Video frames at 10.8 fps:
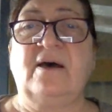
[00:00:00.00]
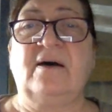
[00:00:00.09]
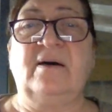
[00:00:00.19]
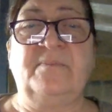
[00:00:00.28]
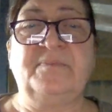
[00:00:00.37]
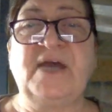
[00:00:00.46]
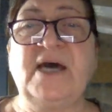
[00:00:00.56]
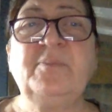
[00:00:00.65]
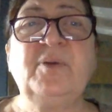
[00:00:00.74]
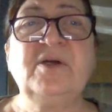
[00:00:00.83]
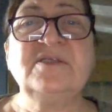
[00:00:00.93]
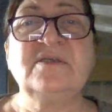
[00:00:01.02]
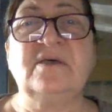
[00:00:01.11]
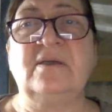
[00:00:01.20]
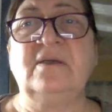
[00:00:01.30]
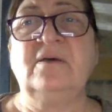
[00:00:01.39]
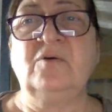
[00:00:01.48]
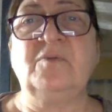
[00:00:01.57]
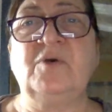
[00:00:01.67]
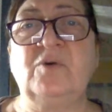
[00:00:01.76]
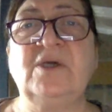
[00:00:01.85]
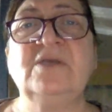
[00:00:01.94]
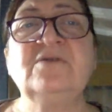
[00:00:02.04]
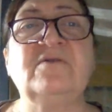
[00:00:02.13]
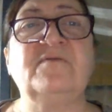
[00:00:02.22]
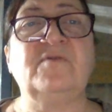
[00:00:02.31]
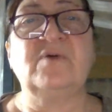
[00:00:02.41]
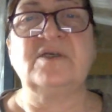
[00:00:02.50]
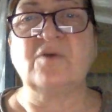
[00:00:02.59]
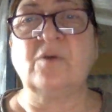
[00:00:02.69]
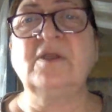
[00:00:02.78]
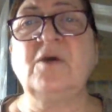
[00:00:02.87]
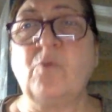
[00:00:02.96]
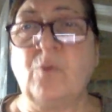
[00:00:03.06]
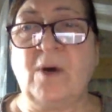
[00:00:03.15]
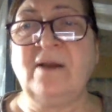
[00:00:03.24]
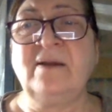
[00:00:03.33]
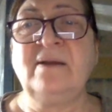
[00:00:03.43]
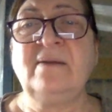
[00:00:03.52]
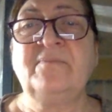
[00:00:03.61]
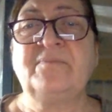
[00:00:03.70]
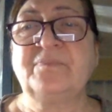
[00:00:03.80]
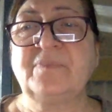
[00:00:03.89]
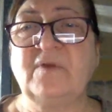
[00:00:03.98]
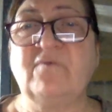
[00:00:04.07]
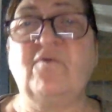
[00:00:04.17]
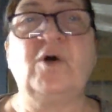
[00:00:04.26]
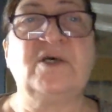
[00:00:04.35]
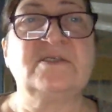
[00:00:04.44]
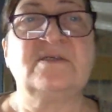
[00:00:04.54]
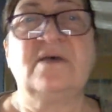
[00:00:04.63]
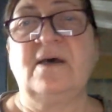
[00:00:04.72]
That person whom you interview is only one voice,